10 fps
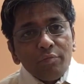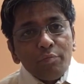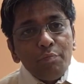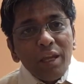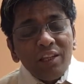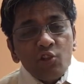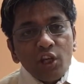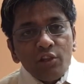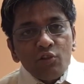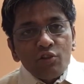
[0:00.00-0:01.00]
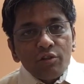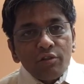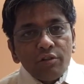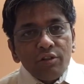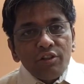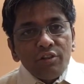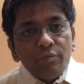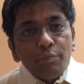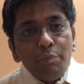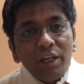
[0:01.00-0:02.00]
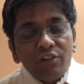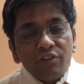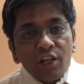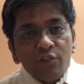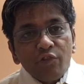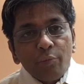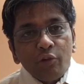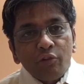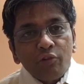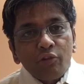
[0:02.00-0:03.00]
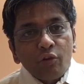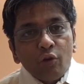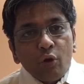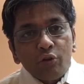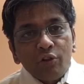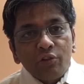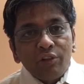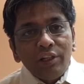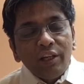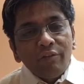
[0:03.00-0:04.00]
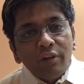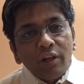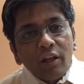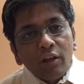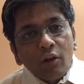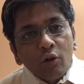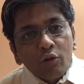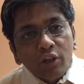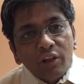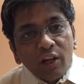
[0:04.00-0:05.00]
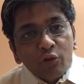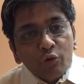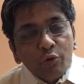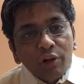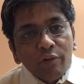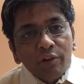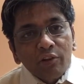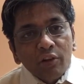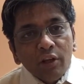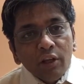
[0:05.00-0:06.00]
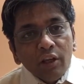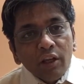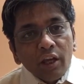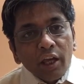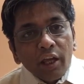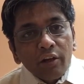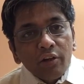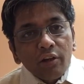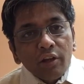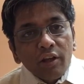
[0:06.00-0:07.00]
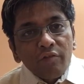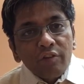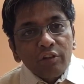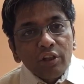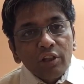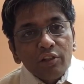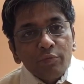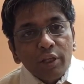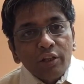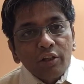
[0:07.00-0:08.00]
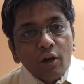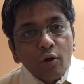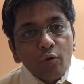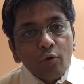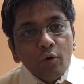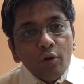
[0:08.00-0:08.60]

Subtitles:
big change, big transformations on the sea level, on the grassroots levels, and everything is being now